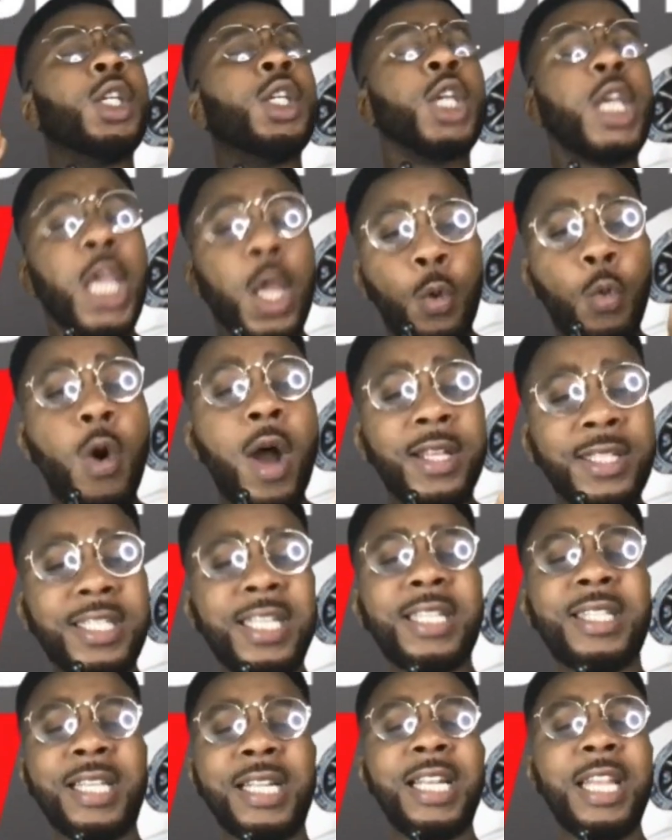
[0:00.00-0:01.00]
He
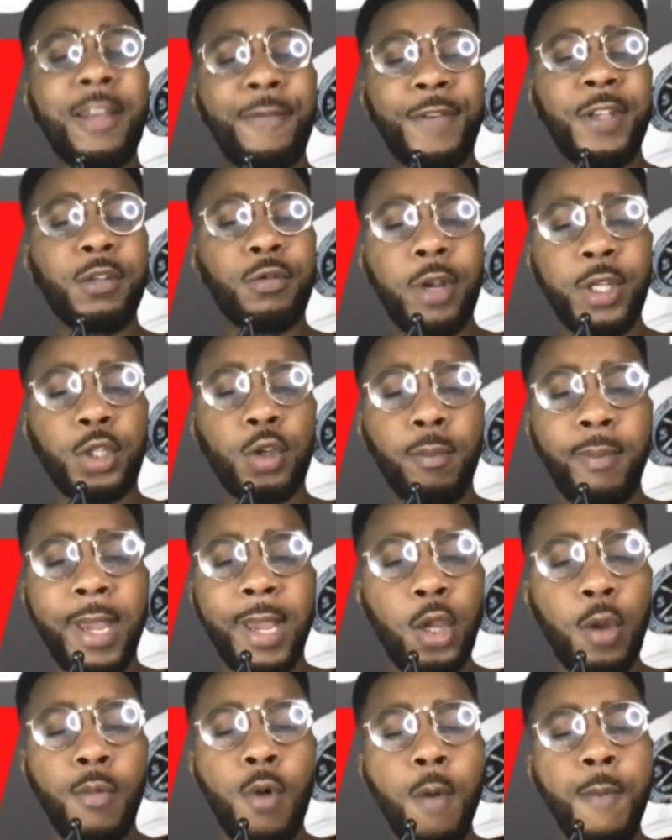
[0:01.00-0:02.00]
wanted to live his
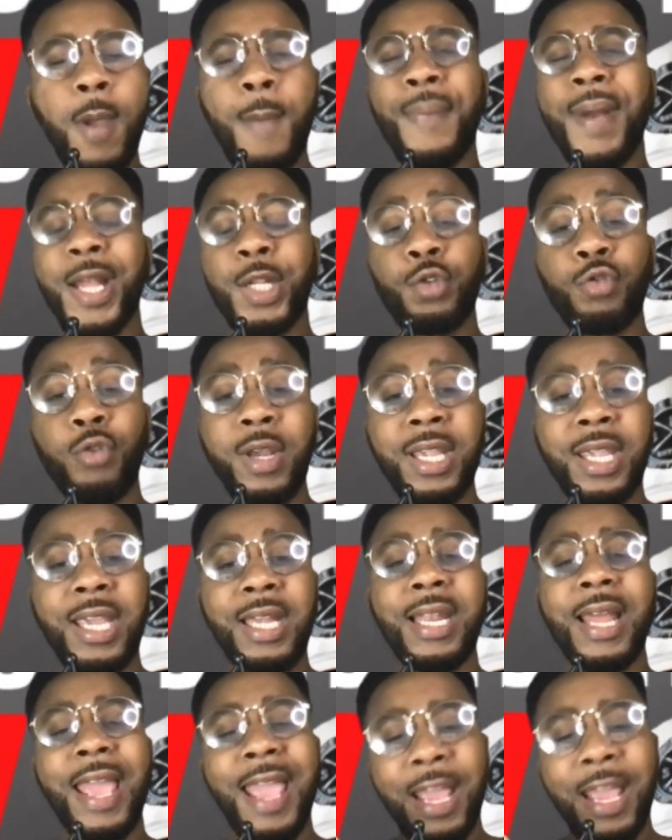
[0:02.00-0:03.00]
WrestleMania moment by
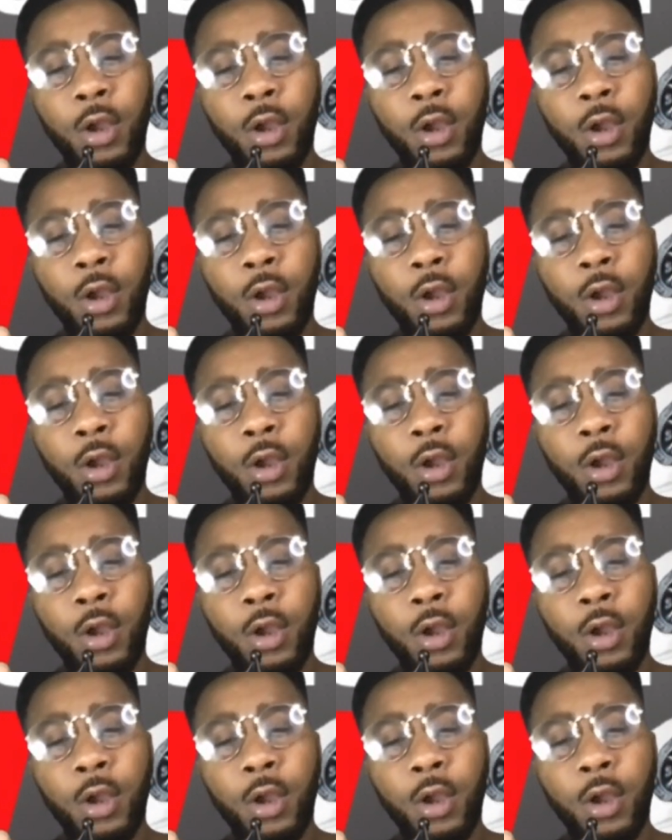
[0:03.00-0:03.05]
drinking a